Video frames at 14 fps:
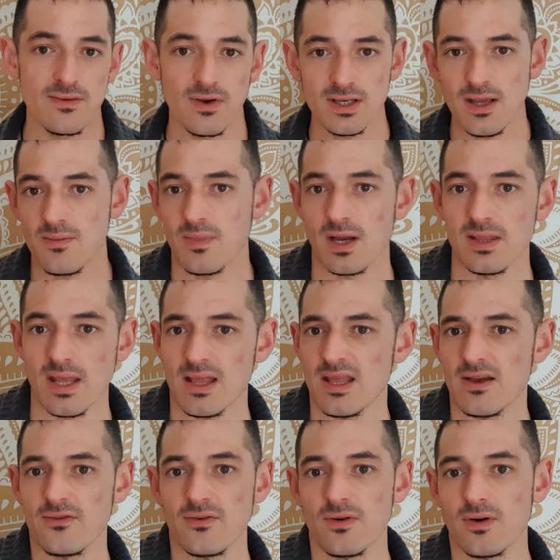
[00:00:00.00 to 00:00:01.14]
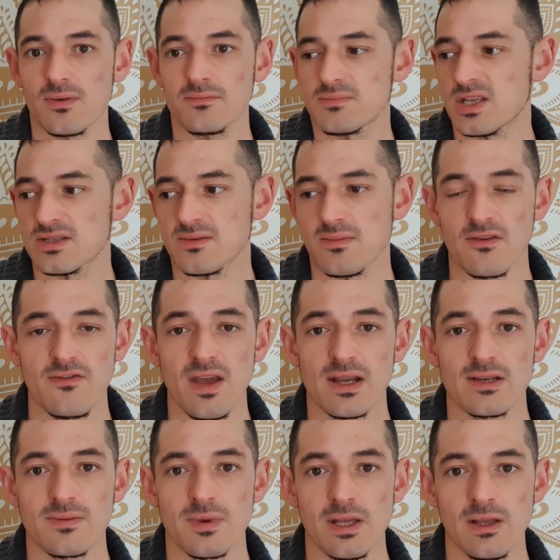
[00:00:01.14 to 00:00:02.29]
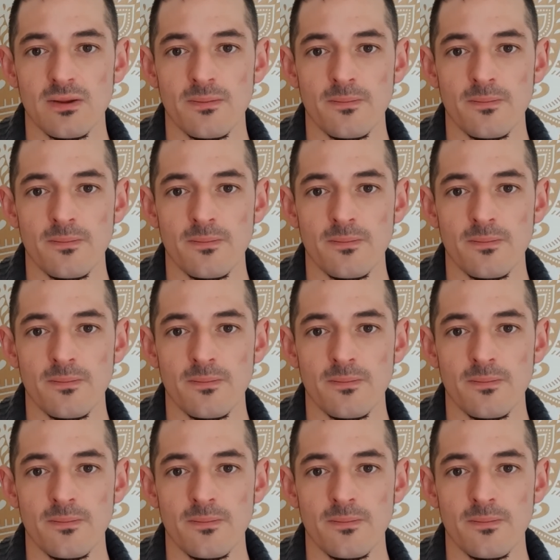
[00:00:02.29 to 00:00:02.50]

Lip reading: I don't mind that, therefore it doesn't affect me.